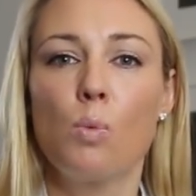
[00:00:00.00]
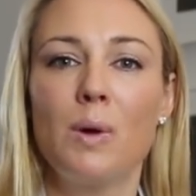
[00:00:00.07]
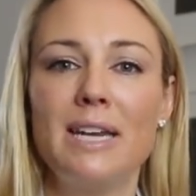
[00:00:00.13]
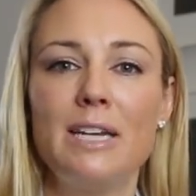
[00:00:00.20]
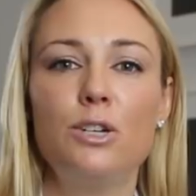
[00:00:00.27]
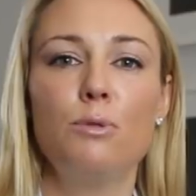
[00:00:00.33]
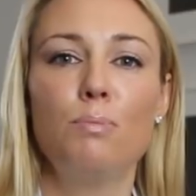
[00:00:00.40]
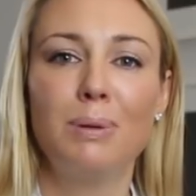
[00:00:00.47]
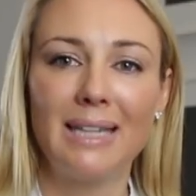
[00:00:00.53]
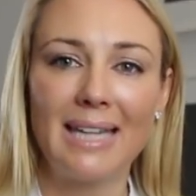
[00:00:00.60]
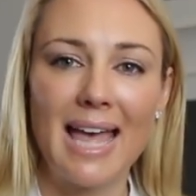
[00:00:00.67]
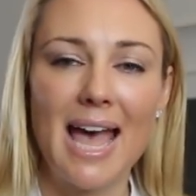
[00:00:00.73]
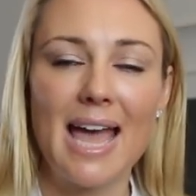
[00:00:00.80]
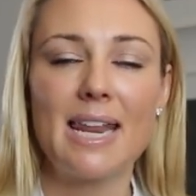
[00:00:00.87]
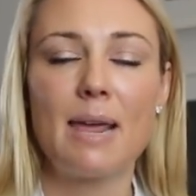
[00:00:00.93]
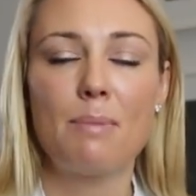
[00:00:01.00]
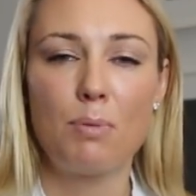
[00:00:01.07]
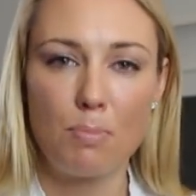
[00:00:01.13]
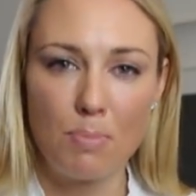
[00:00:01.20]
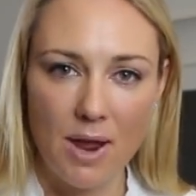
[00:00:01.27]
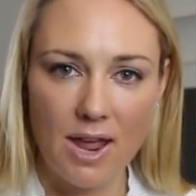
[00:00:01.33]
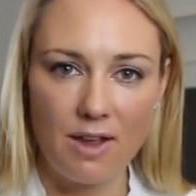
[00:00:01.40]
we need to plan and
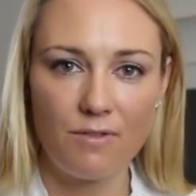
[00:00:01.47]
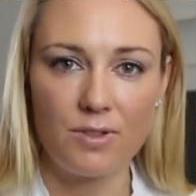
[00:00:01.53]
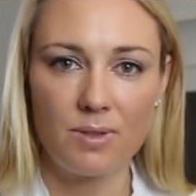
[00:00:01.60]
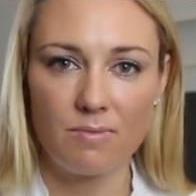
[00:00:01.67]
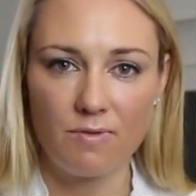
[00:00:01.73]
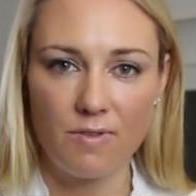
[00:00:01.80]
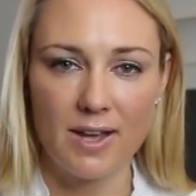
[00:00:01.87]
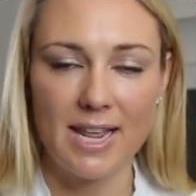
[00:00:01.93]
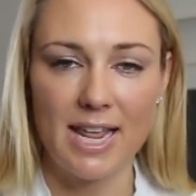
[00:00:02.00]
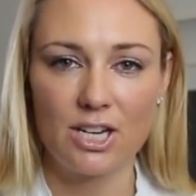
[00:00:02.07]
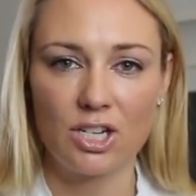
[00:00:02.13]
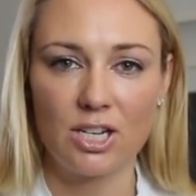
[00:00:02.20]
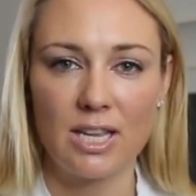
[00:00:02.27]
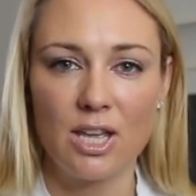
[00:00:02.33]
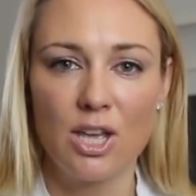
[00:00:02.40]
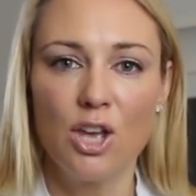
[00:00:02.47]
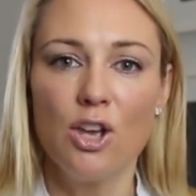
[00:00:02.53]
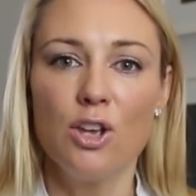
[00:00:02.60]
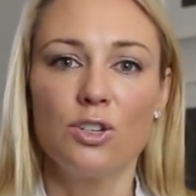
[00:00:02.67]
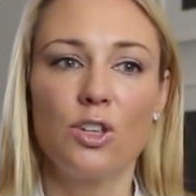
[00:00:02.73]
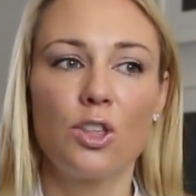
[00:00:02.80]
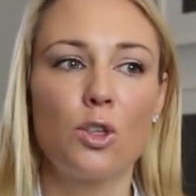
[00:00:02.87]
prepare for them financially
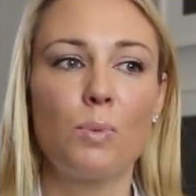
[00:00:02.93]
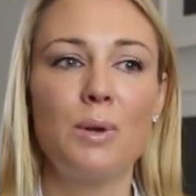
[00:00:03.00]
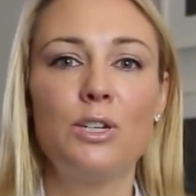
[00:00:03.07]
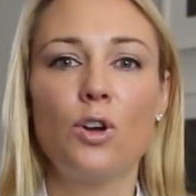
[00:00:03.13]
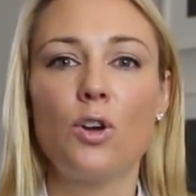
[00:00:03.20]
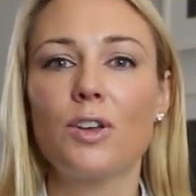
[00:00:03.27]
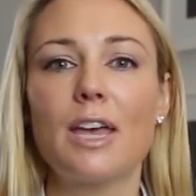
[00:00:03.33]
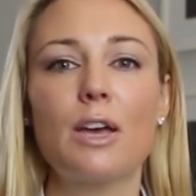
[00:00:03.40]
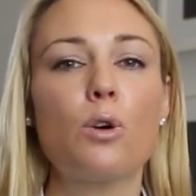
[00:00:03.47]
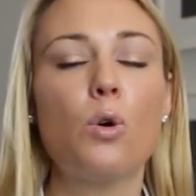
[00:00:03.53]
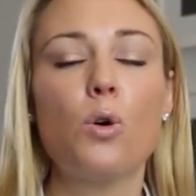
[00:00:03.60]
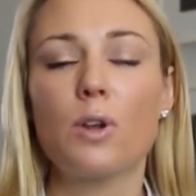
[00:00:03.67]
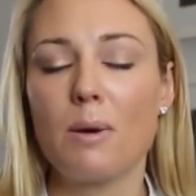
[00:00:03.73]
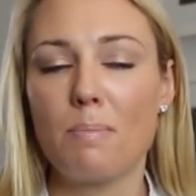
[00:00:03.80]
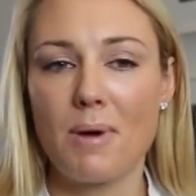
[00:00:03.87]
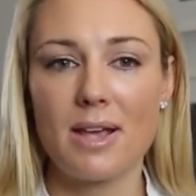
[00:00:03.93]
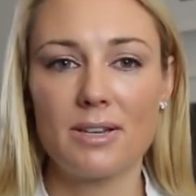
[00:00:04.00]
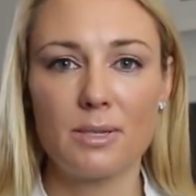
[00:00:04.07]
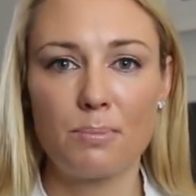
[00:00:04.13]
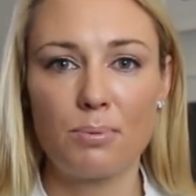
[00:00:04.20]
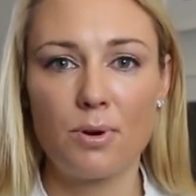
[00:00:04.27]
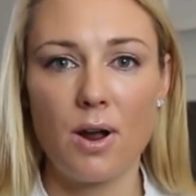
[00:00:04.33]
so that we don't get caught up by
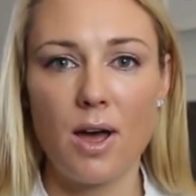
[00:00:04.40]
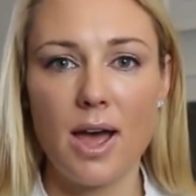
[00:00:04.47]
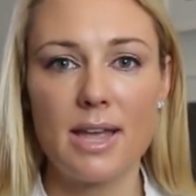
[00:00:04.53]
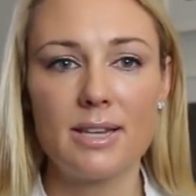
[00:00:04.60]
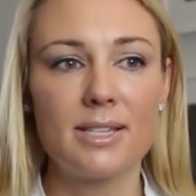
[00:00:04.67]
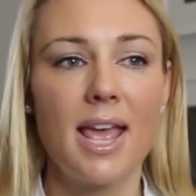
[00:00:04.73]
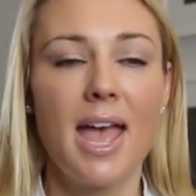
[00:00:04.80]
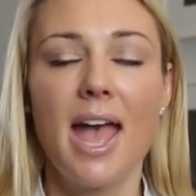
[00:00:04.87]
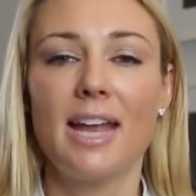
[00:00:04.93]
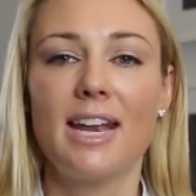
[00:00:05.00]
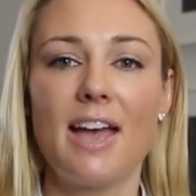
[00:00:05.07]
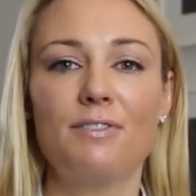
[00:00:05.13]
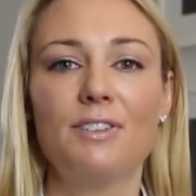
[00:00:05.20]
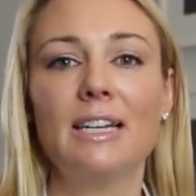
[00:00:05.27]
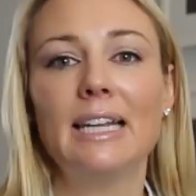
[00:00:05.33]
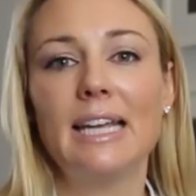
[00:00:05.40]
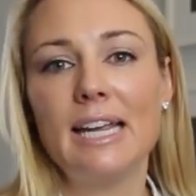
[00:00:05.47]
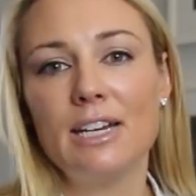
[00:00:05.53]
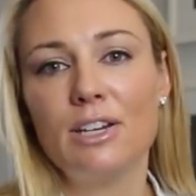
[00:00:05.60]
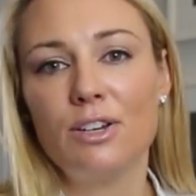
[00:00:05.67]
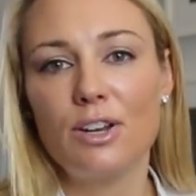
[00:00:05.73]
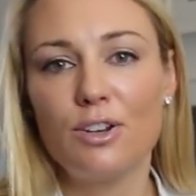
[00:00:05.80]
surprise and have to
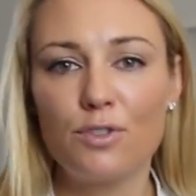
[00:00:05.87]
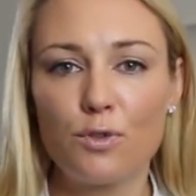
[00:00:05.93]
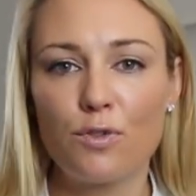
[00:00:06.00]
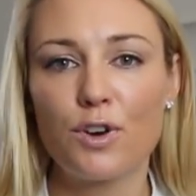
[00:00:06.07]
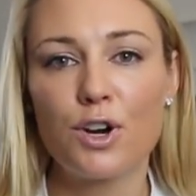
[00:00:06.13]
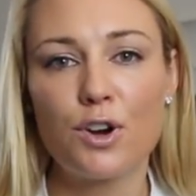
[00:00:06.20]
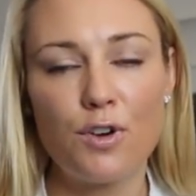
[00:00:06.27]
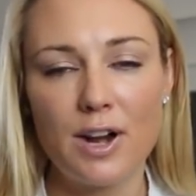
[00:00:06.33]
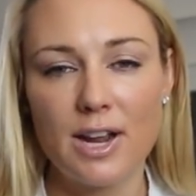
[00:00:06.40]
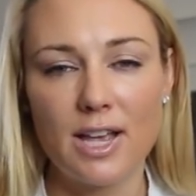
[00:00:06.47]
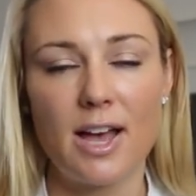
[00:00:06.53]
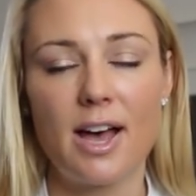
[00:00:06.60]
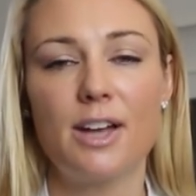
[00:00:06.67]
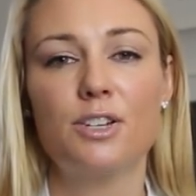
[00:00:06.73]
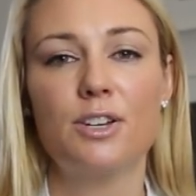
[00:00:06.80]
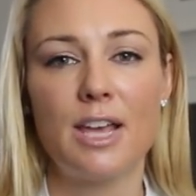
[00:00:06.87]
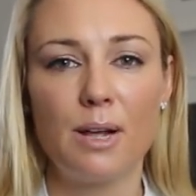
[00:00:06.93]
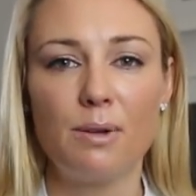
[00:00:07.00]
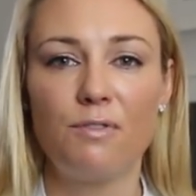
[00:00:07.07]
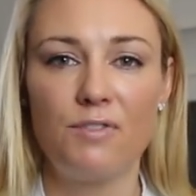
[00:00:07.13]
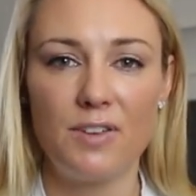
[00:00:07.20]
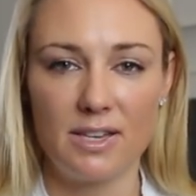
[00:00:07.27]
lean for a credit card to
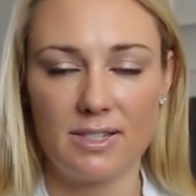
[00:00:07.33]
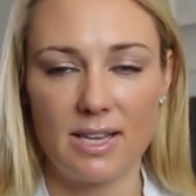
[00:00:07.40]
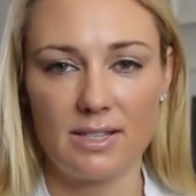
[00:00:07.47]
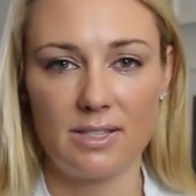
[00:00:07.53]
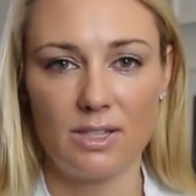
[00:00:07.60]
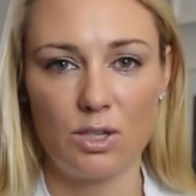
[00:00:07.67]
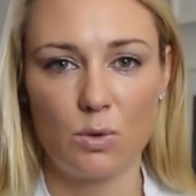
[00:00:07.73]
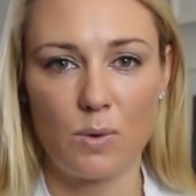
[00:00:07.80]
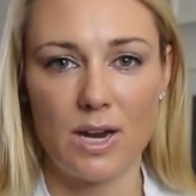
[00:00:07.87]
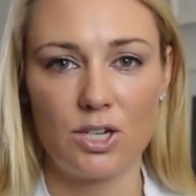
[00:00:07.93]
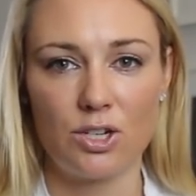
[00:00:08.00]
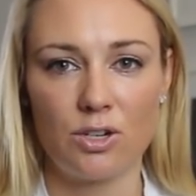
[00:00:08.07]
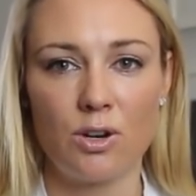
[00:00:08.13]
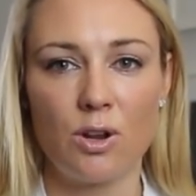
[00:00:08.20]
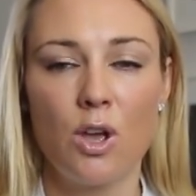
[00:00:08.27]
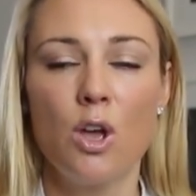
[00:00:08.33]
help fix that situation.